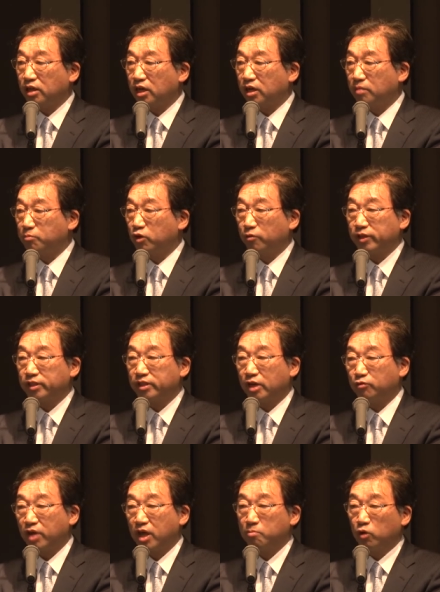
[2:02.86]
uh, Professor
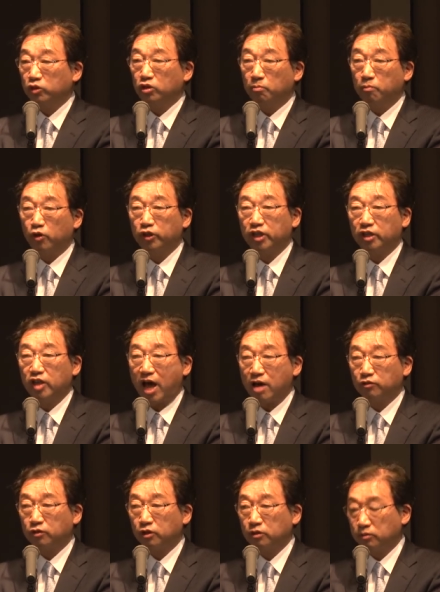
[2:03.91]
Wemoto pointed
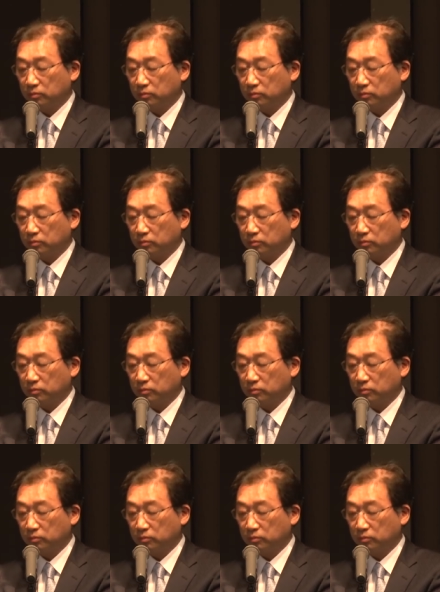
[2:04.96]
out.